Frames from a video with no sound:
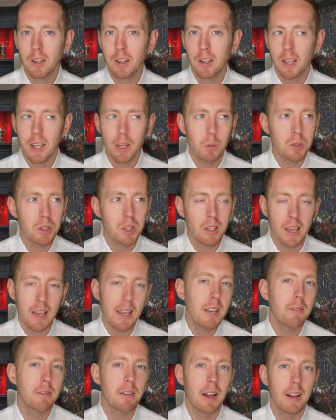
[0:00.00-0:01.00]
He was the
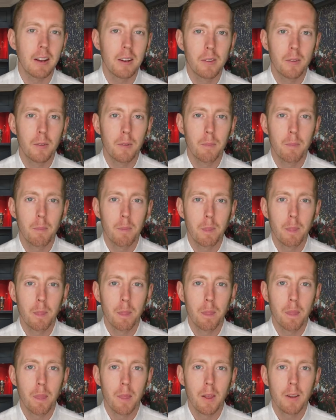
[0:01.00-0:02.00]
king of that.
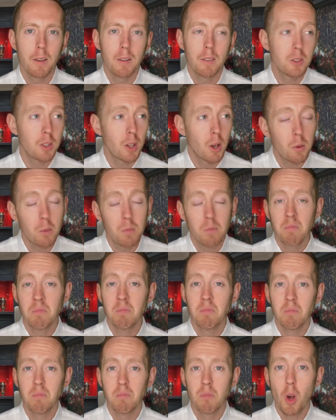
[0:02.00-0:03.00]
So,
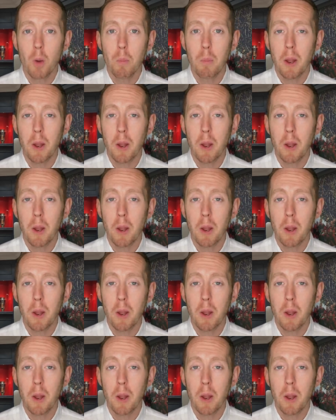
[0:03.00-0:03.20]
no